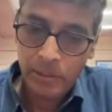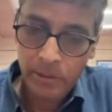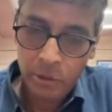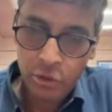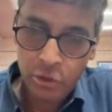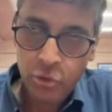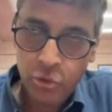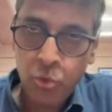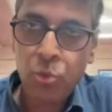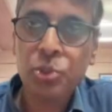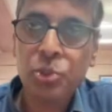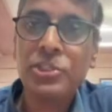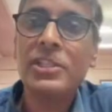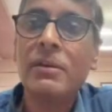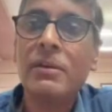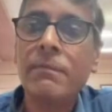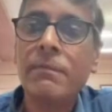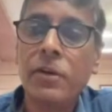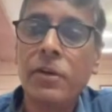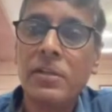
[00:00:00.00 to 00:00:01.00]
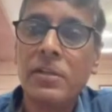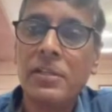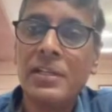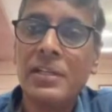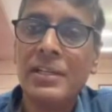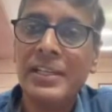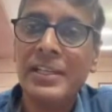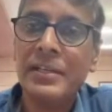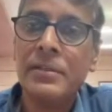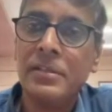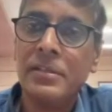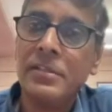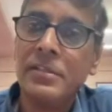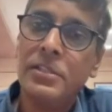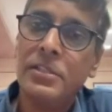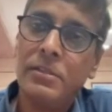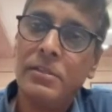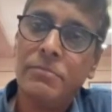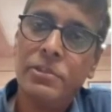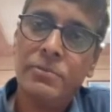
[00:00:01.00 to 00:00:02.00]
use them for the internet
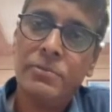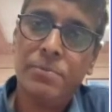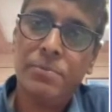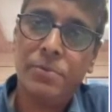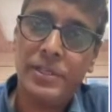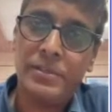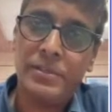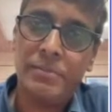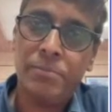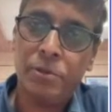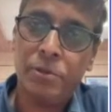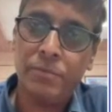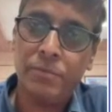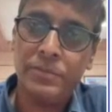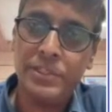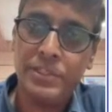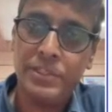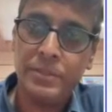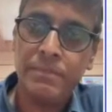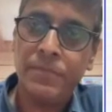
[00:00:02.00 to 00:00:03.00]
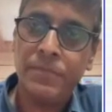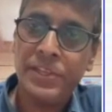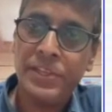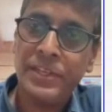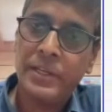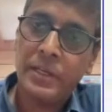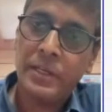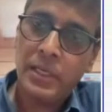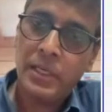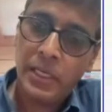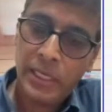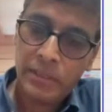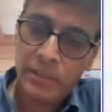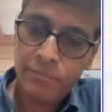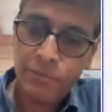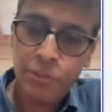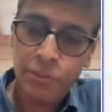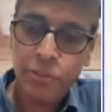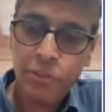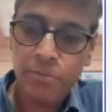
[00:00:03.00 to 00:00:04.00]
service provision and
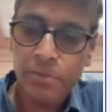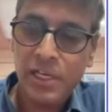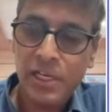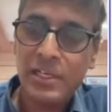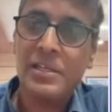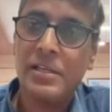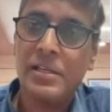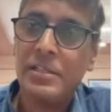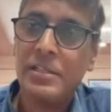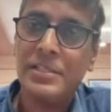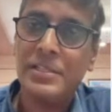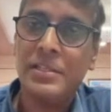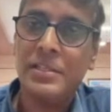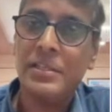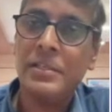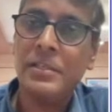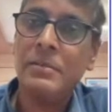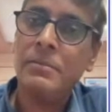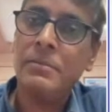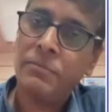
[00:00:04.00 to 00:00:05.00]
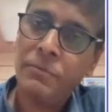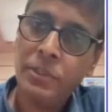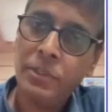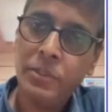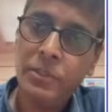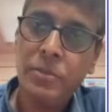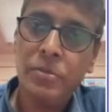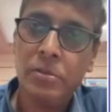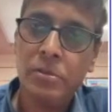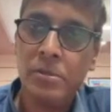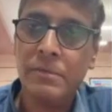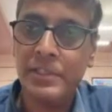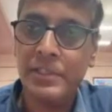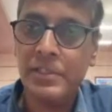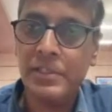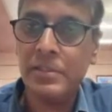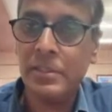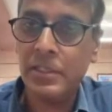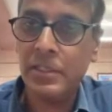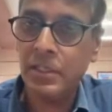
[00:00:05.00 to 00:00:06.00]
video broadcasting, video
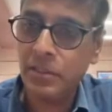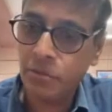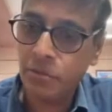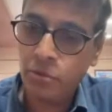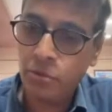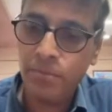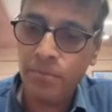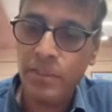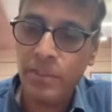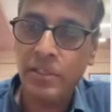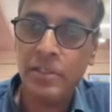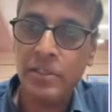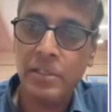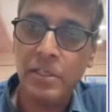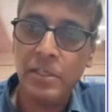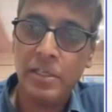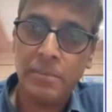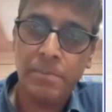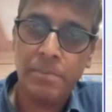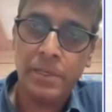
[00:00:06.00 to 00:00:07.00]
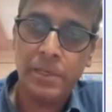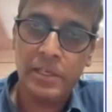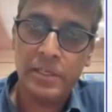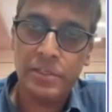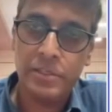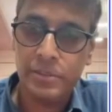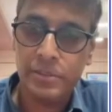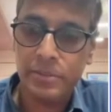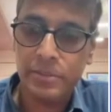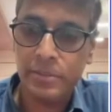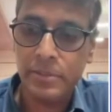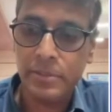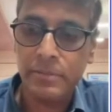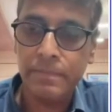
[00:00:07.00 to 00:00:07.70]
conferencing, and so many other applications.